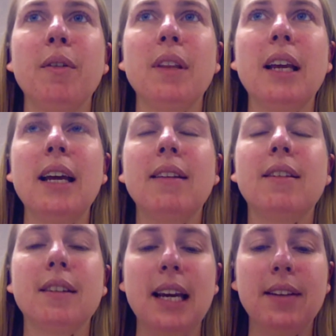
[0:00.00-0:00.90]

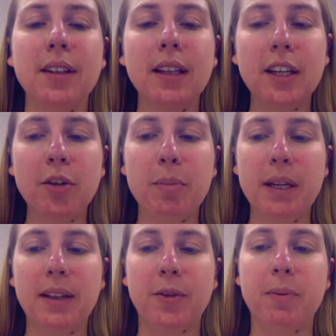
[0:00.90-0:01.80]
It's a little
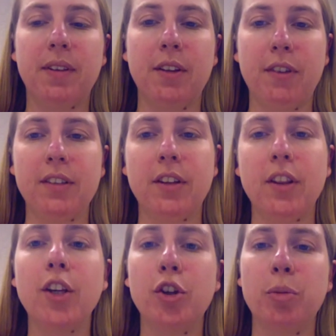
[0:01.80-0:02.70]
bit specific to
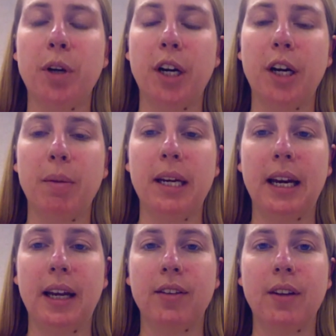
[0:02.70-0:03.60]
the Newbery
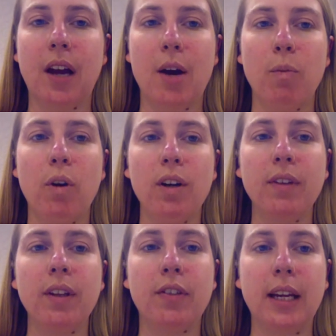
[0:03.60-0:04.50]
because one of
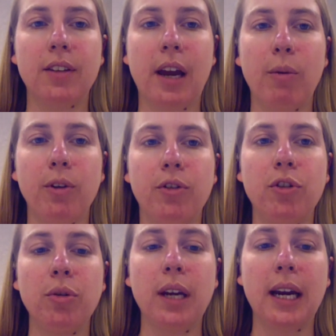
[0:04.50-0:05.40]
the things I was
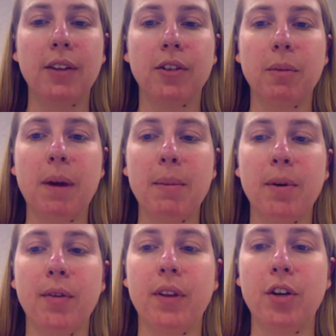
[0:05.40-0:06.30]
doing as a member
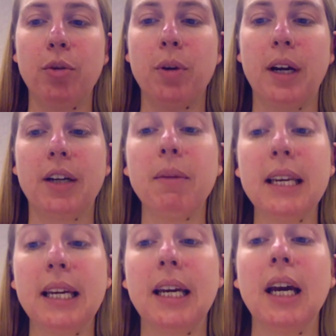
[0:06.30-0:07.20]
of the Newbery
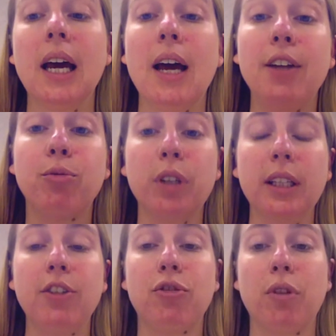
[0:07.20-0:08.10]
committee is
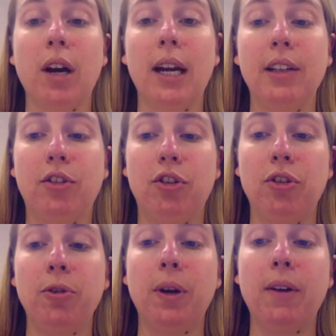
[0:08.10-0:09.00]
really trying
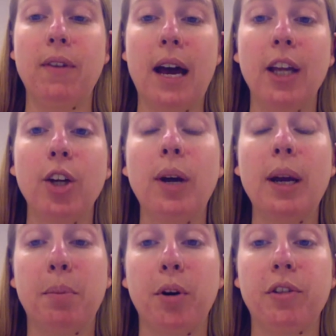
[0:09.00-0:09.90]
to
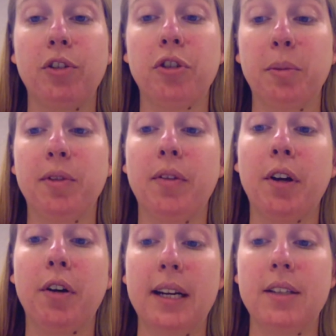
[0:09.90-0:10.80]
evaluate books in terms of the
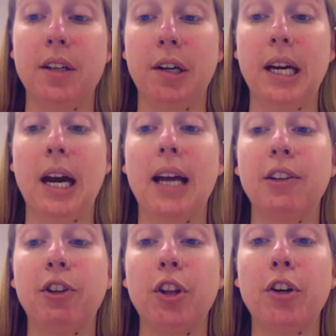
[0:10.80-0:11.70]
criteria.
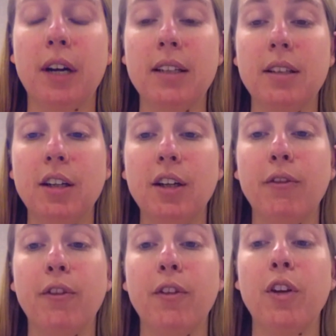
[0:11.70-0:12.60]
And so the criteria
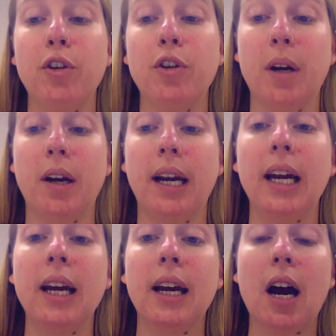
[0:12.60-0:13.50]
for the Newbery
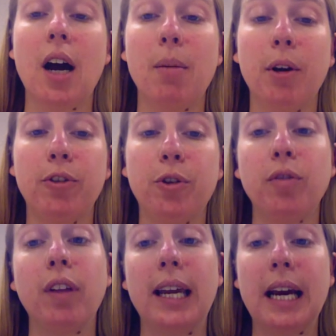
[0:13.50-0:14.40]
are sort
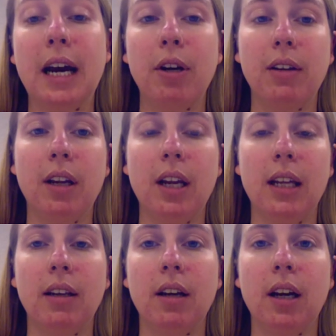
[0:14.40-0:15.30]
of laid out in